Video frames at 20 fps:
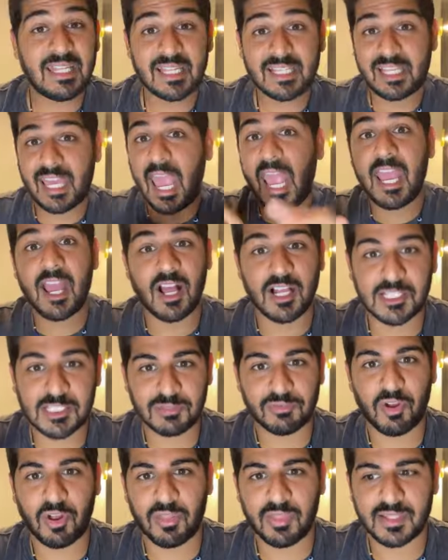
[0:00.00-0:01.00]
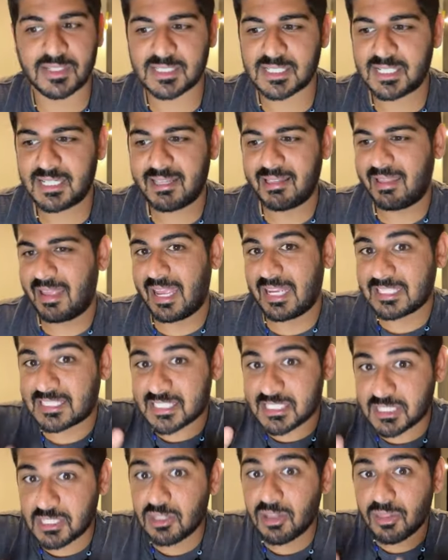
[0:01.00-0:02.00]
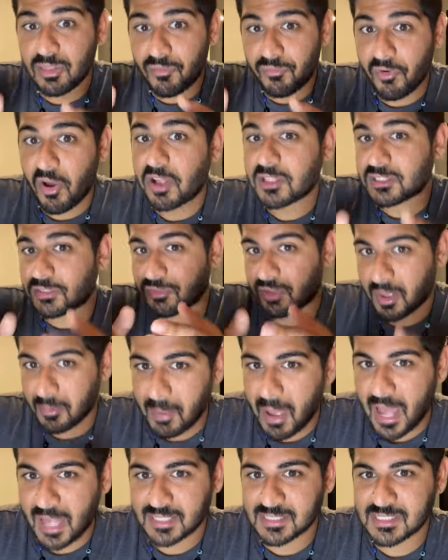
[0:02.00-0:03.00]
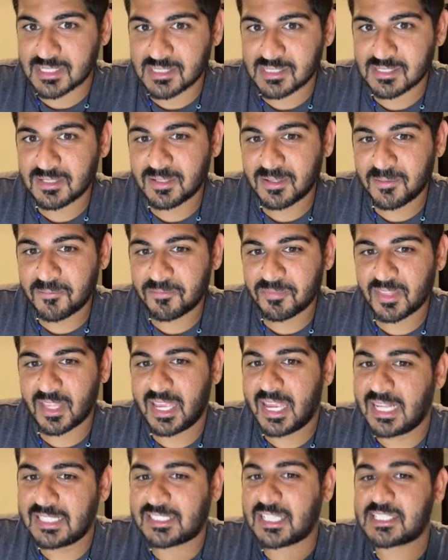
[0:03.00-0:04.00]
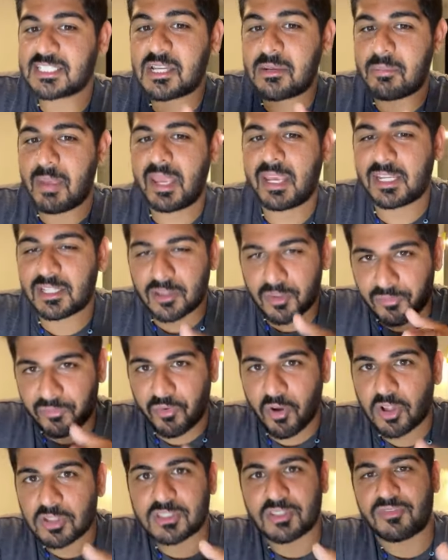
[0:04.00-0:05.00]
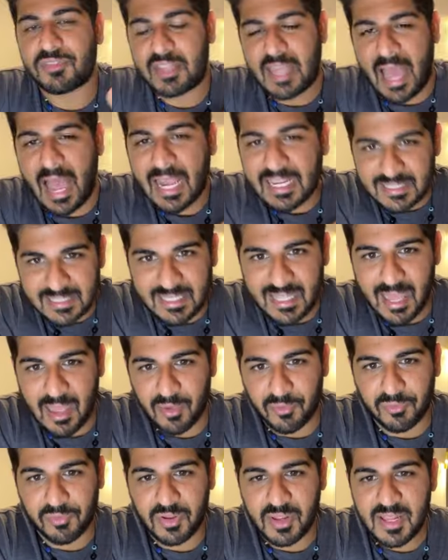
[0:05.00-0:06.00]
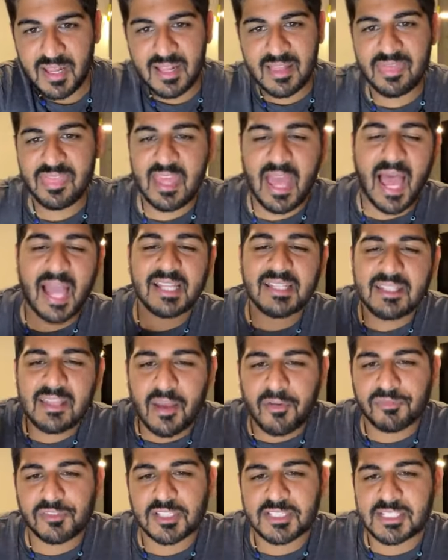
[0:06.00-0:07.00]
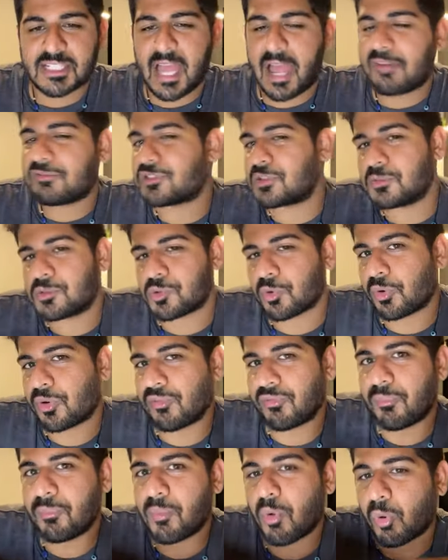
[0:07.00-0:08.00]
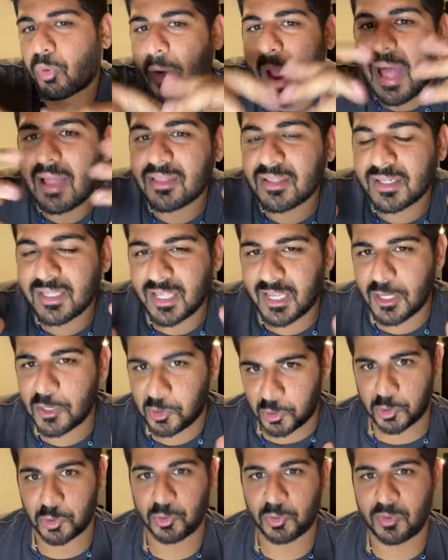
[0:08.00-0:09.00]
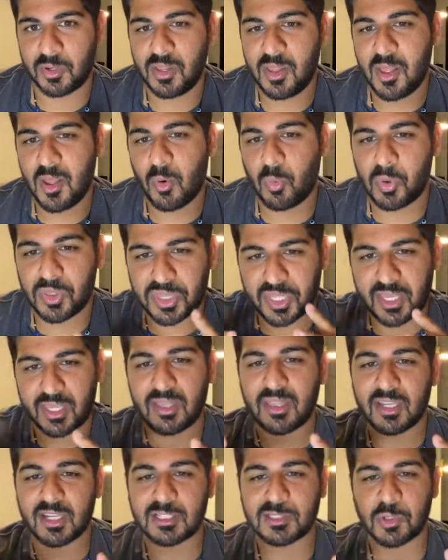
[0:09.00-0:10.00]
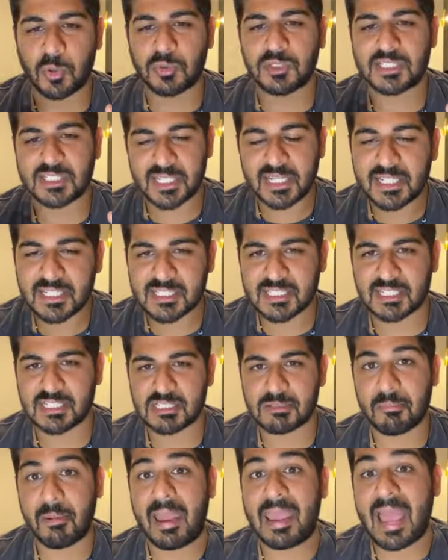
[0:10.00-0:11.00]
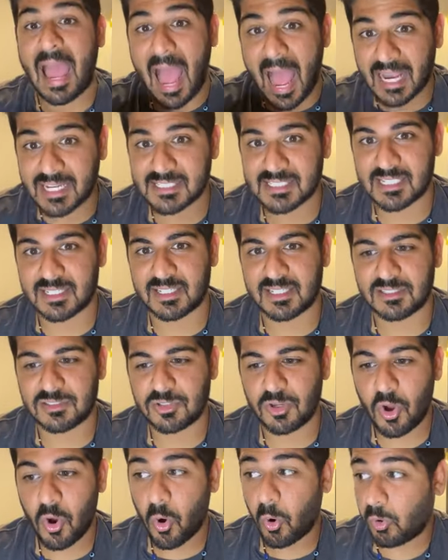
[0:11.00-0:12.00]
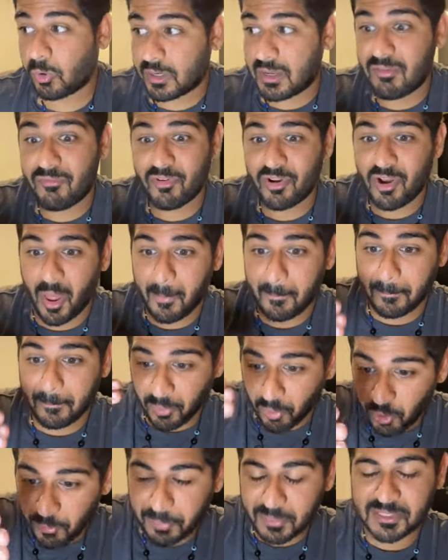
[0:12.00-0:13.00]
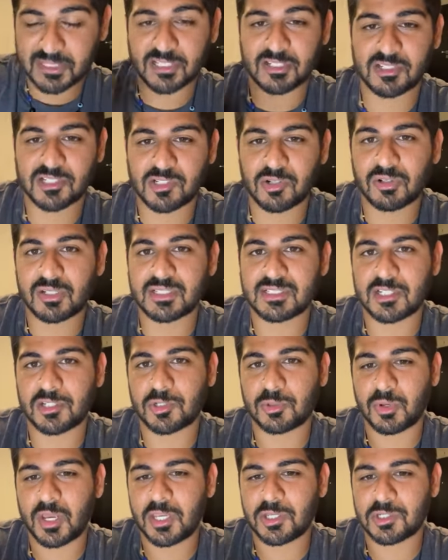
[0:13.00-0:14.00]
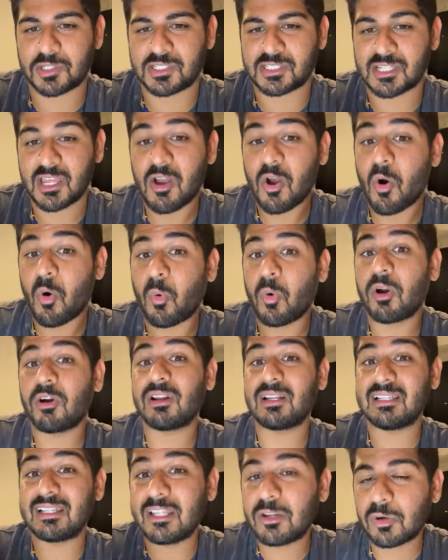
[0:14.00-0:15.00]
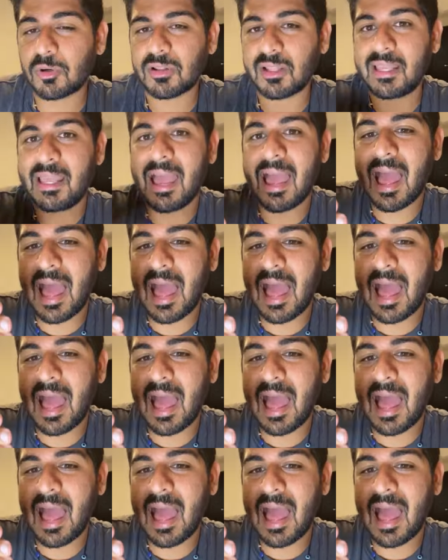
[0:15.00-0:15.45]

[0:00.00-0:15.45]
the chaos of all this, it's still the fault of Hamas. It doesn't make it the fault of the IDF. The IDF doesn't have some sort of morality issue with killing its own citizens by accident or even on purpose in certain situations where it literally